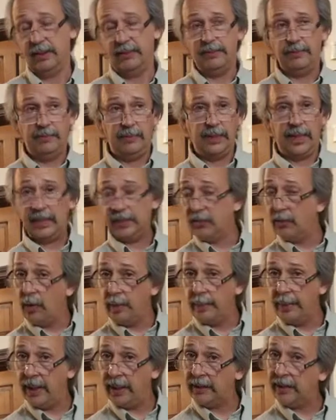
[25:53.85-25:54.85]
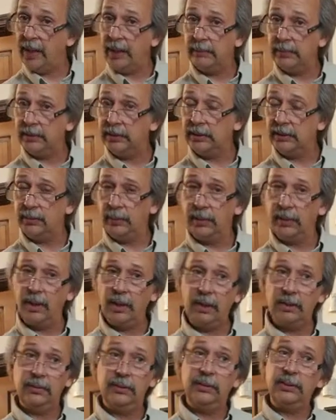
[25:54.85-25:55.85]
Large format cameras will
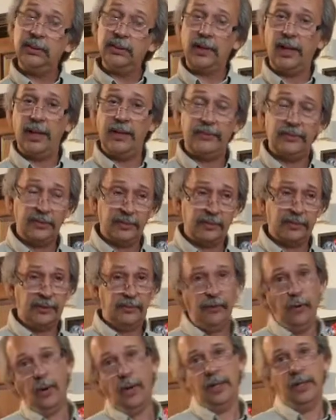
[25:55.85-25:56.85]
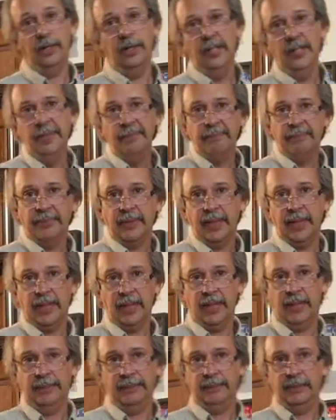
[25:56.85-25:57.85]
go f64.
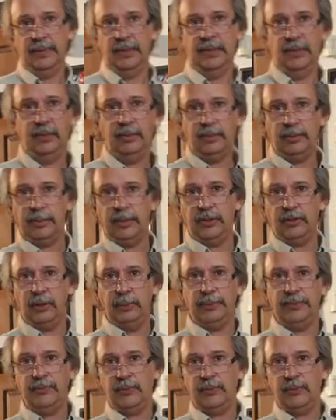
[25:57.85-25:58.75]
There used to be a group, if you